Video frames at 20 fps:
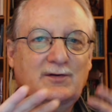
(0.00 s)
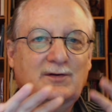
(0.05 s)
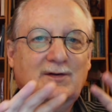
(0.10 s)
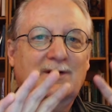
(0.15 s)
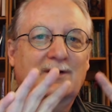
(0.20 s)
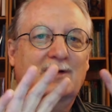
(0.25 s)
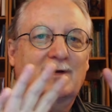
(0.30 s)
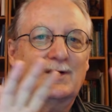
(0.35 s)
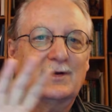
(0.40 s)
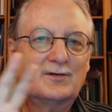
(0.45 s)

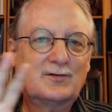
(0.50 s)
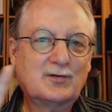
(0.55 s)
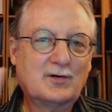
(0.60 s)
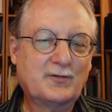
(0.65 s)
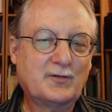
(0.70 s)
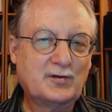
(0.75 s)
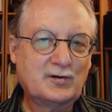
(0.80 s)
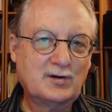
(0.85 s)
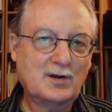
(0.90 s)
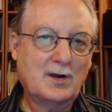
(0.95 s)
a sort
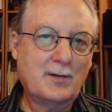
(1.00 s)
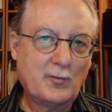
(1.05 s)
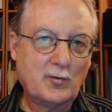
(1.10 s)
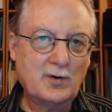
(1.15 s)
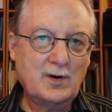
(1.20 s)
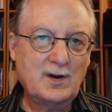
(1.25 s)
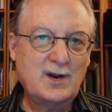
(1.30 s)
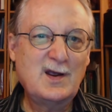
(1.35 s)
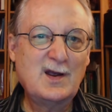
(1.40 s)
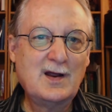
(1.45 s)
of a
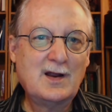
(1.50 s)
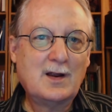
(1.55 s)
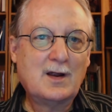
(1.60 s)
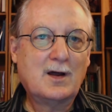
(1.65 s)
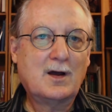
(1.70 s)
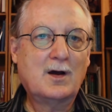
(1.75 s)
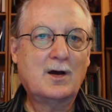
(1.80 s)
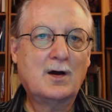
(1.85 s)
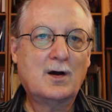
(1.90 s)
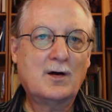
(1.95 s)
summary
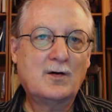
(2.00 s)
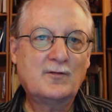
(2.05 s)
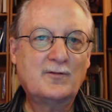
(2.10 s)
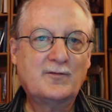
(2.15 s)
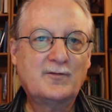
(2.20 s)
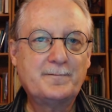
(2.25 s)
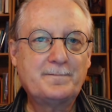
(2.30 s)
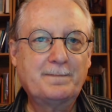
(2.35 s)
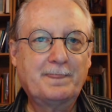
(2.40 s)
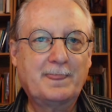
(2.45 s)

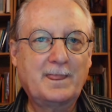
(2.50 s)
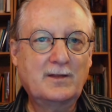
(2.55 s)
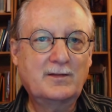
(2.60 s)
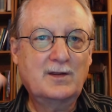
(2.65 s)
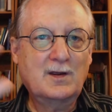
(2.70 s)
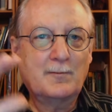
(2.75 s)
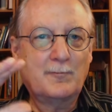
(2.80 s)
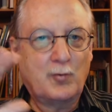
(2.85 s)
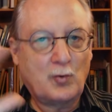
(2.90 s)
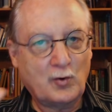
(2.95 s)
of
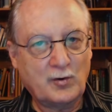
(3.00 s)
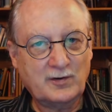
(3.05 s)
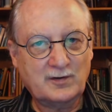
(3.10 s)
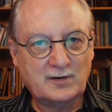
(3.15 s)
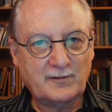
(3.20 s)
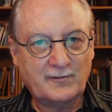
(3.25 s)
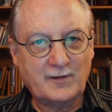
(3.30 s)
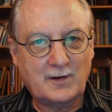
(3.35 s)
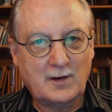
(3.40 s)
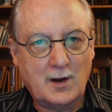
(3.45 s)
the importance
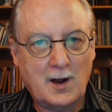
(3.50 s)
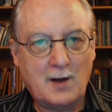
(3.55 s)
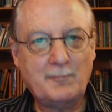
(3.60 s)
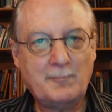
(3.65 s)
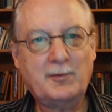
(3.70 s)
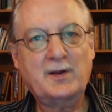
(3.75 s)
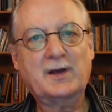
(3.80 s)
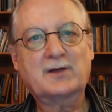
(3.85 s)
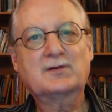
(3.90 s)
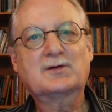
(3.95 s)
of the
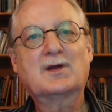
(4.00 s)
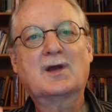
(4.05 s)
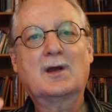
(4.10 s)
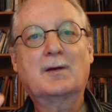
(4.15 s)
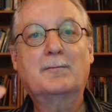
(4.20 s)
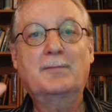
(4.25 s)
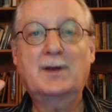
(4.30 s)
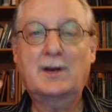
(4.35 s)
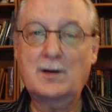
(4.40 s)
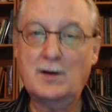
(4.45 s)
complex,
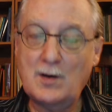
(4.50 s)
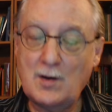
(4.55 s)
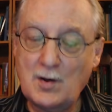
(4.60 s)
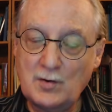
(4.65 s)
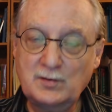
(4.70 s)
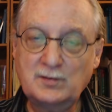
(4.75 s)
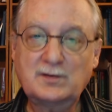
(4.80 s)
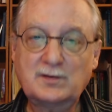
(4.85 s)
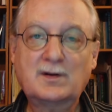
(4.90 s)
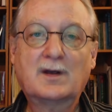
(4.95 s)

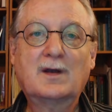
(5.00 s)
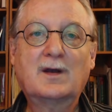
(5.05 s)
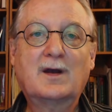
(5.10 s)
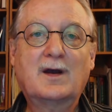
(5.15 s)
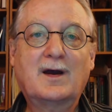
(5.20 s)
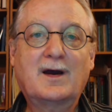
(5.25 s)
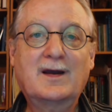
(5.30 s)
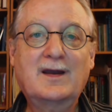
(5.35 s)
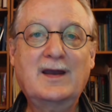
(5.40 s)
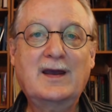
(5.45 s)
because
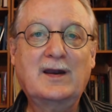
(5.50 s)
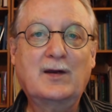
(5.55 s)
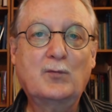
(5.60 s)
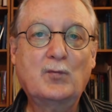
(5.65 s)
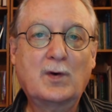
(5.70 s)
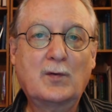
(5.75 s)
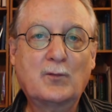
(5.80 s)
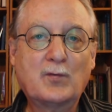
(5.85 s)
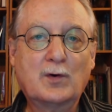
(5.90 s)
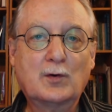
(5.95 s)
again,
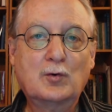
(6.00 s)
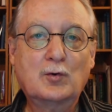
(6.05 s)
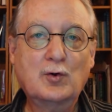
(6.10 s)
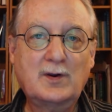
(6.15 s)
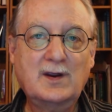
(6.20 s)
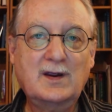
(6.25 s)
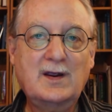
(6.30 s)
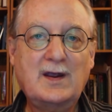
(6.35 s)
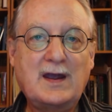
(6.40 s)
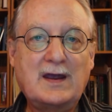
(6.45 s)
when we're
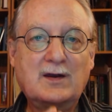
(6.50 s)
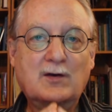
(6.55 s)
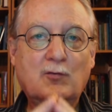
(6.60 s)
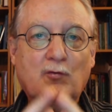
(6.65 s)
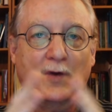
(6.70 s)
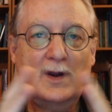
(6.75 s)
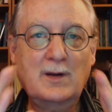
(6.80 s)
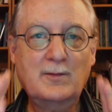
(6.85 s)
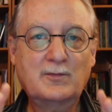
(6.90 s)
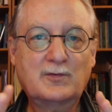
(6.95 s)
looking at
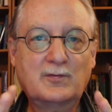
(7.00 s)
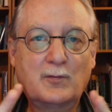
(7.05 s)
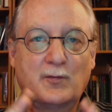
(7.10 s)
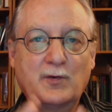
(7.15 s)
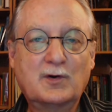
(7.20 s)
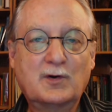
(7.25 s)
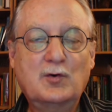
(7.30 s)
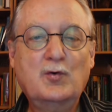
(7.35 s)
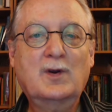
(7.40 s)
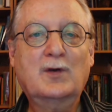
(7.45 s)
dreams, when we're
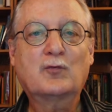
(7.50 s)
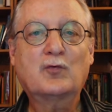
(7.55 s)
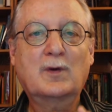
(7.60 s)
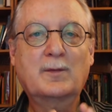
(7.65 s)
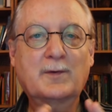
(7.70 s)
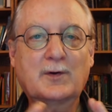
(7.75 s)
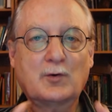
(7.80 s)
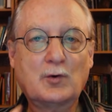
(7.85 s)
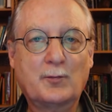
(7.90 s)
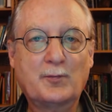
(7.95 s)
doing dream
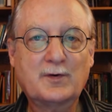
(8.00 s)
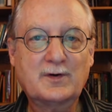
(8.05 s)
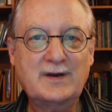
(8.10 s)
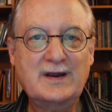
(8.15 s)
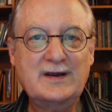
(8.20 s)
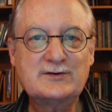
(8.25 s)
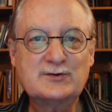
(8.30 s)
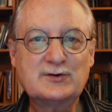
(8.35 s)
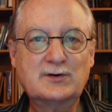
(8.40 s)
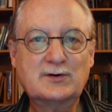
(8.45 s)

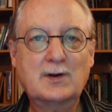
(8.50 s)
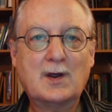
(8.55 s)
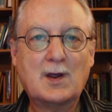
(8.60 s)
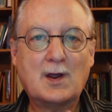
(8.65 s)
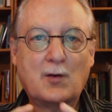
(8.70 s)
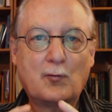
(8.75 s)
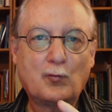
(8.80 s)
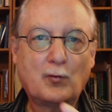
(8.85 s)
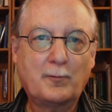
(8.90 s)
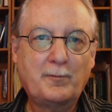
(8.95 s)
interpretation,
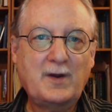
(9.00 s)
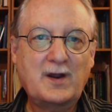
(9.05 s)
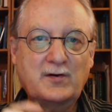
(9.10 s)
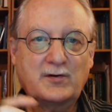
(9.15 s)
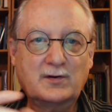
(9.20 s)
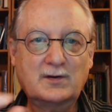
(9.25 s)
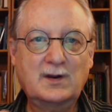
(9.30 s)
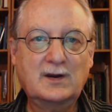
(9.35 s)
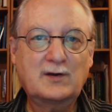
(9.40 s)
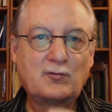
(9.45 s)
we're
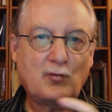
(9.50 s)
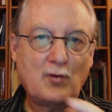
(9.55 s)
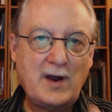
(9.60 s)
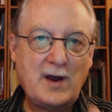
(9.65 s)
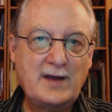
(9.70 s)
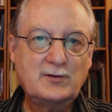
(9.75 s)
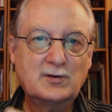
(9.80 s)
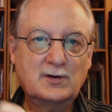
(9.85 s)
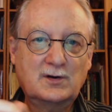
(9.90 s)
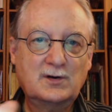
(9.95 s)
basically
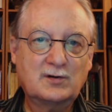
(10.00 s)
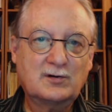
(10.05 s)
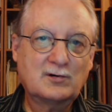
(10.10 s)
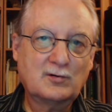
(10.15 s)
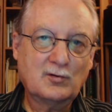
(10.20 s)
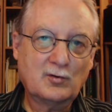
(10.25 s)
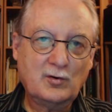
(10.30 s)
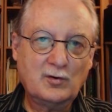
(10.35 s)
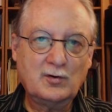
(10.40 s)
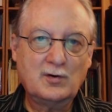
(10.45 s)
trying to
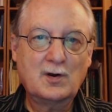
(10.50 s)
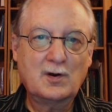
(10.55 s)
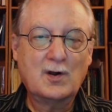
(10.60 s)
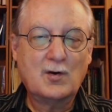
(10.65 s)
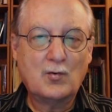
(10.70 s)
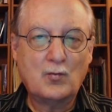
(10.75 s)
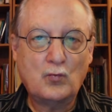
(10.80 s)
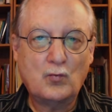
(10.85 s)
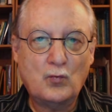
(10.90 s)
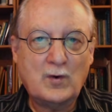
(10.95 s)
discern
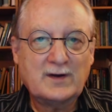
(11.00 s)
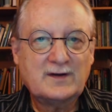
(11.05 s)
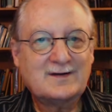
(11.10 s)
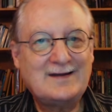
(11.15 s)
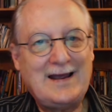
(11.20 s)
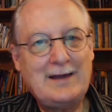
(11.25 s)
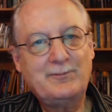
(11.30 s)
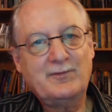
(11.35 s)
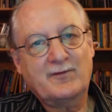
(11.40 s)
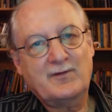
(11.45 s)
what
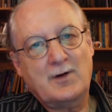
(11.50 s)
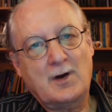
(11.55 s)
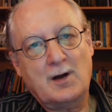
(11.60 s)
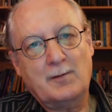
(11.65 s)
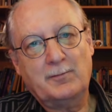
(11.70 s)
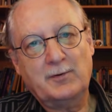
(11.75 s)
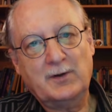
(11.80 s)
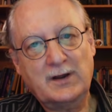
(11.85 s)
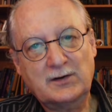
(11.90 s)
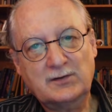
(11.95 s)
type of
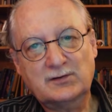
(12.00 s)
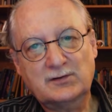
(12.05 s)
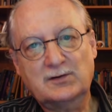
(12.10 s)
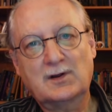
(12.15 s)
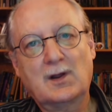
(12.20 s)
complex,